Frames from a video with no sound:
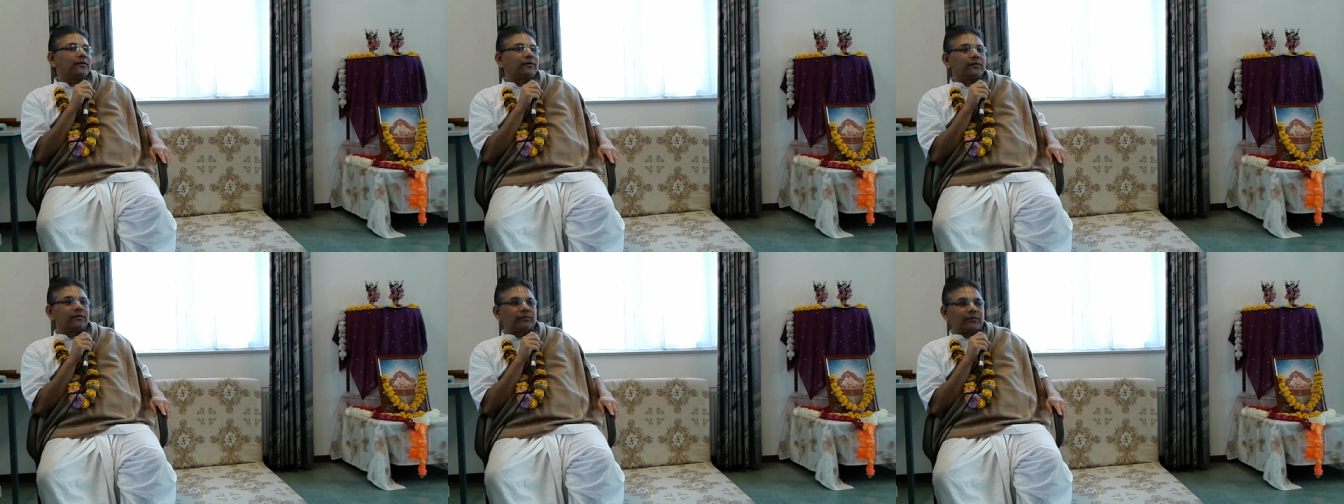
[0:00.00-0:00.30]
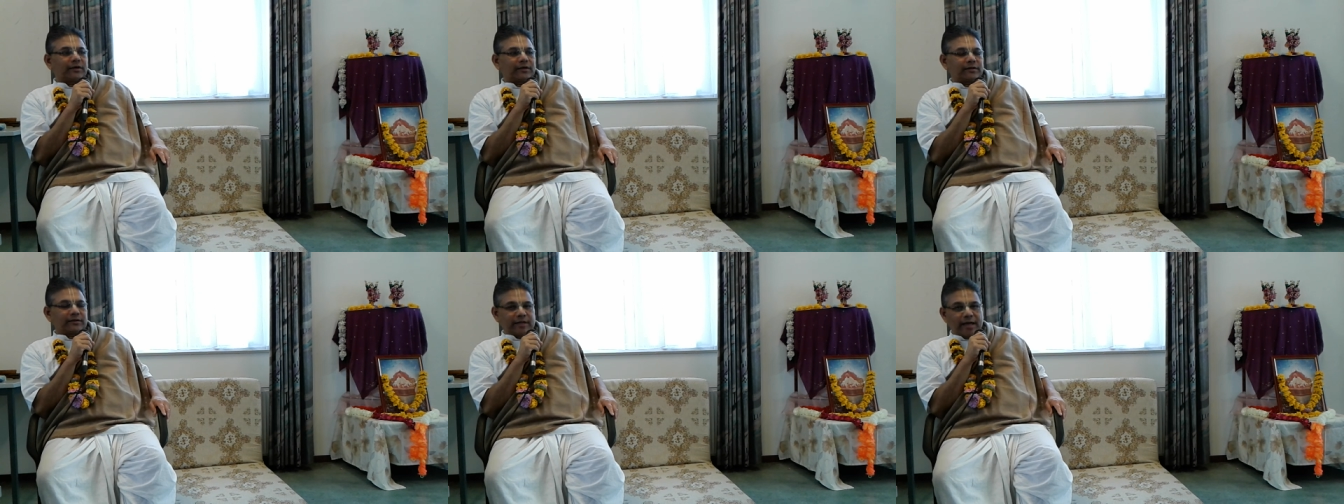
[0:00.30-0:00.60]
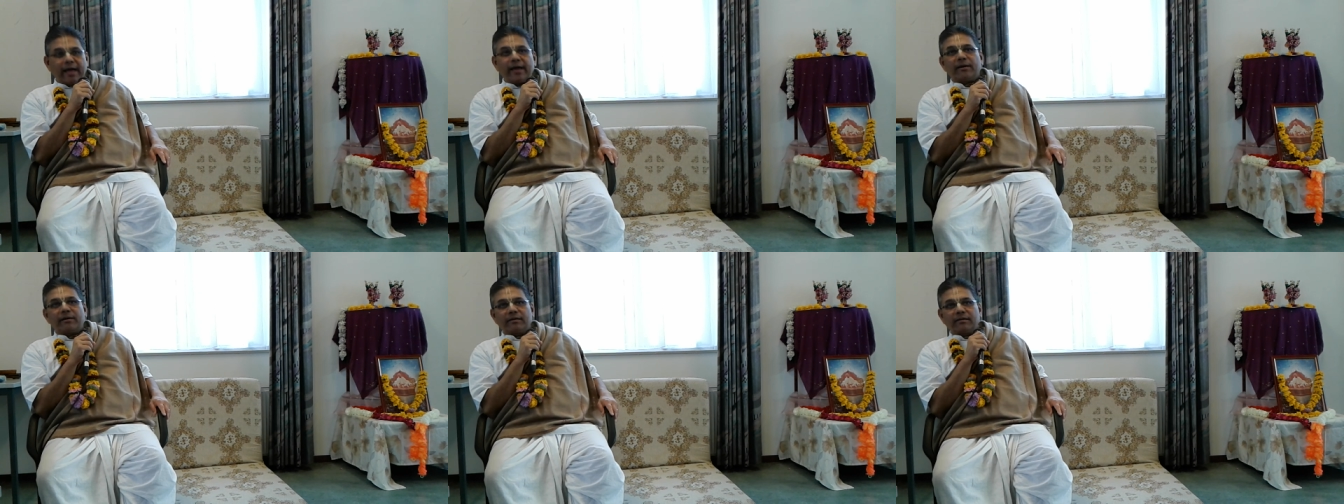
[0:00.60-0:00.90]
were
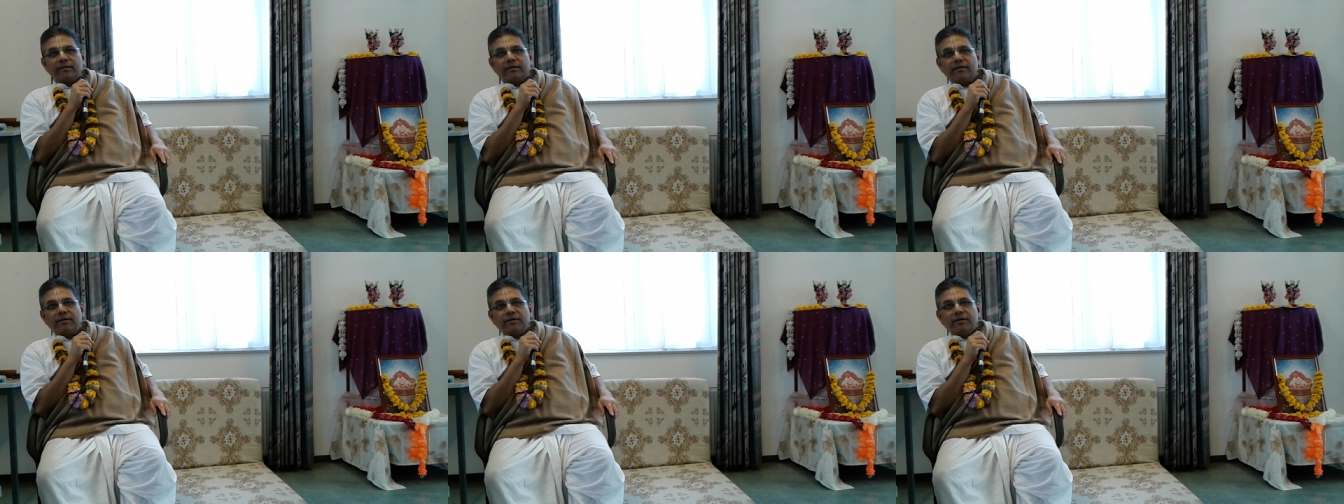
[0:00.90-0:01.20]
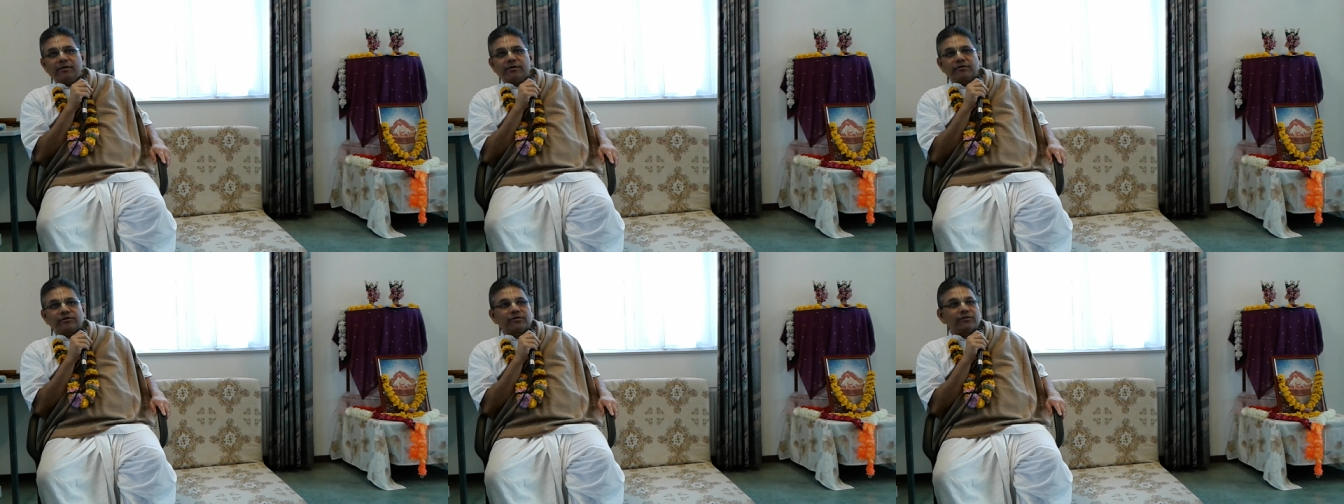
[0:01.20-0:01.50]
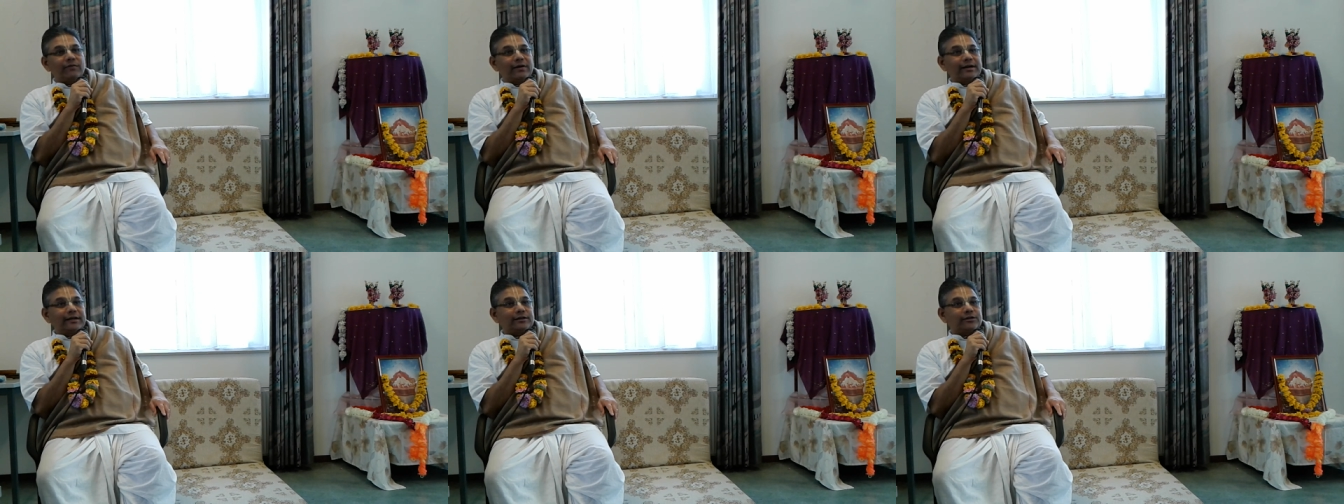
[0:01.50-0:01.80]
there. So
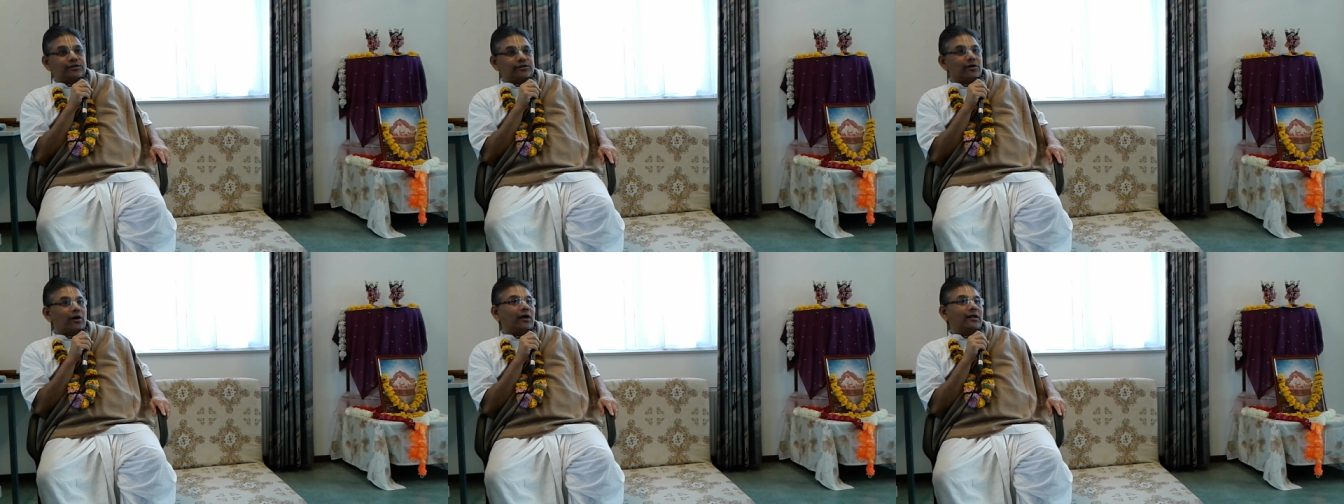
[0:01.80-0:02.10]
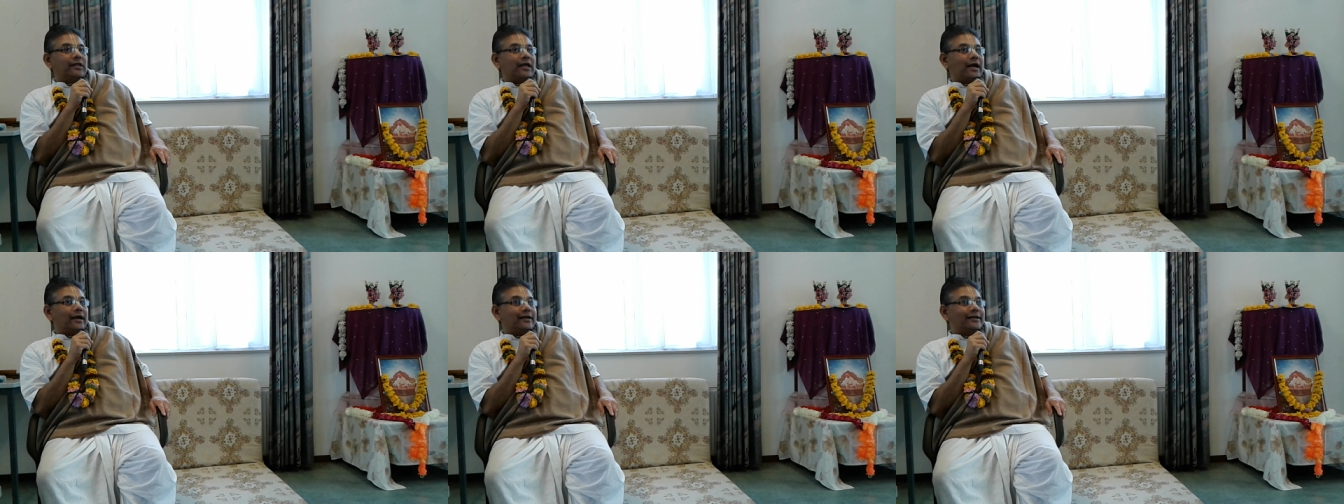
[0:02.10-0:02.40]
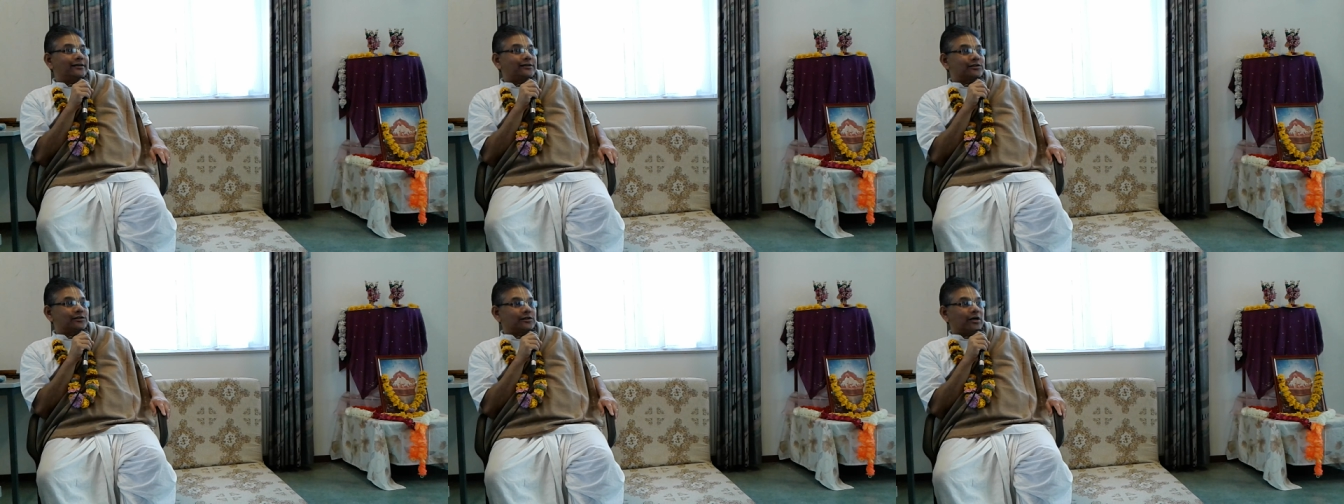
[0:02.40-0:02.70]
when he saw that,
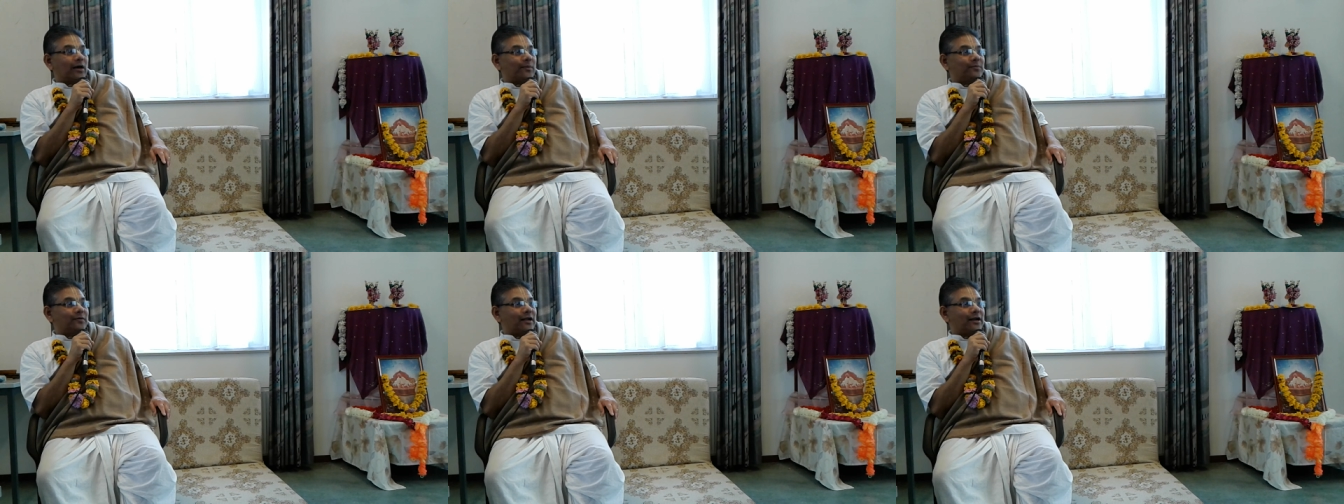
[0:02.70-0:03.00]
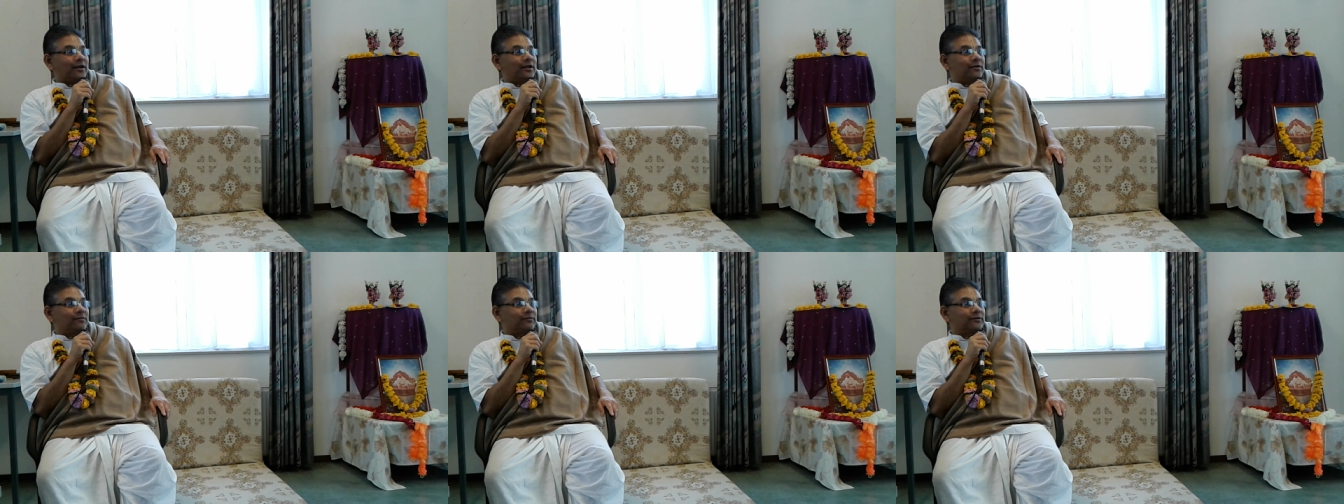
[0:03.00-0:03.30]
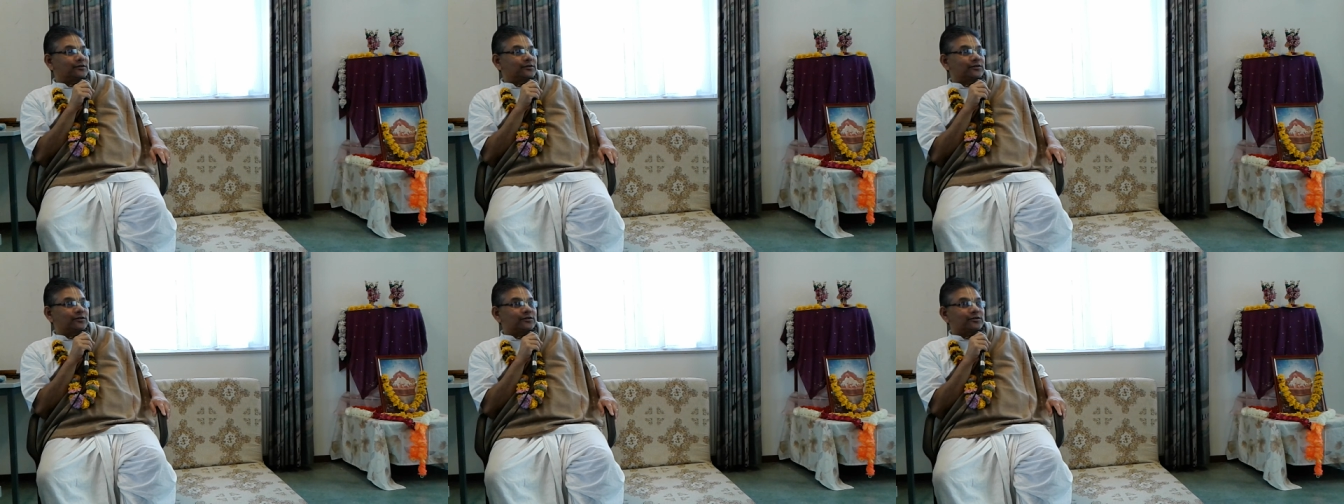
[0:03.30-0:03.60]
he stopped and he
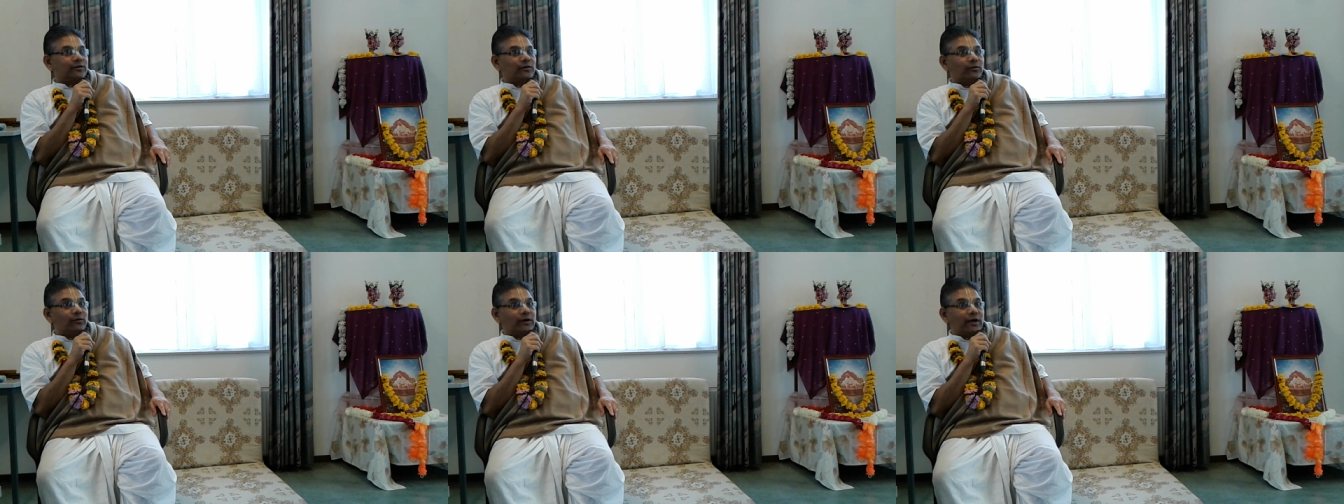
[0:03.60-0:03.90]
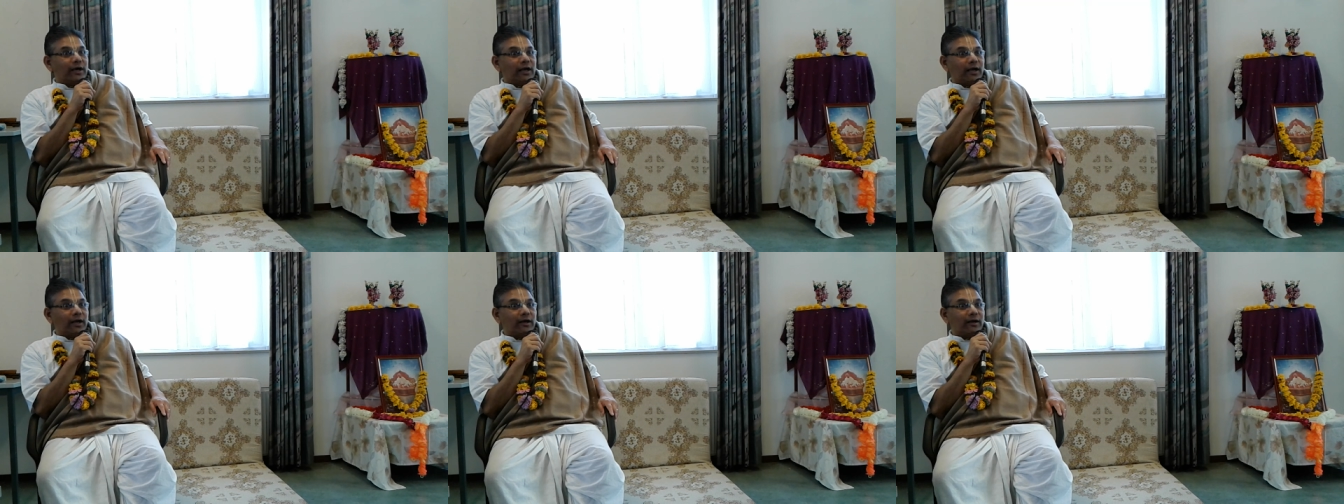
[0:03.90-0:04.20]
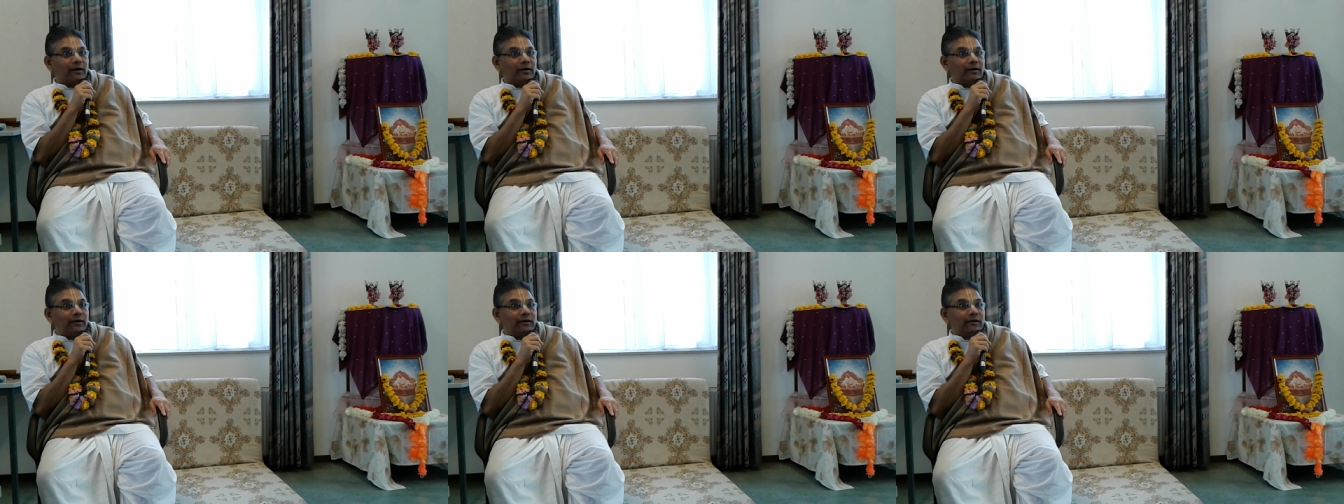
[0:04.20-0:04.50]
was just looking